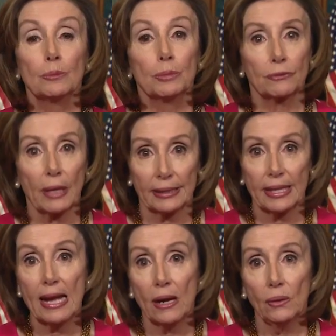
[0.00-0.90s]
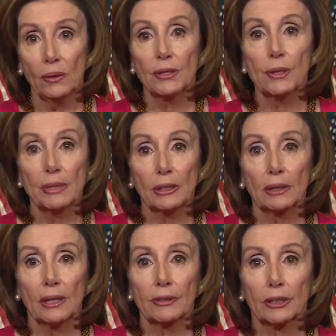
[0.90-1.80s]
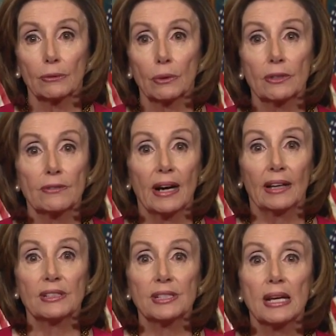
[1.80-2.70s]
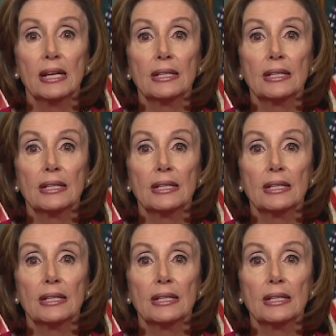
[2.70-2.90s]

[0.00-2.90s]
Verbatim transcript: But right now, in the middle of the coronavirus,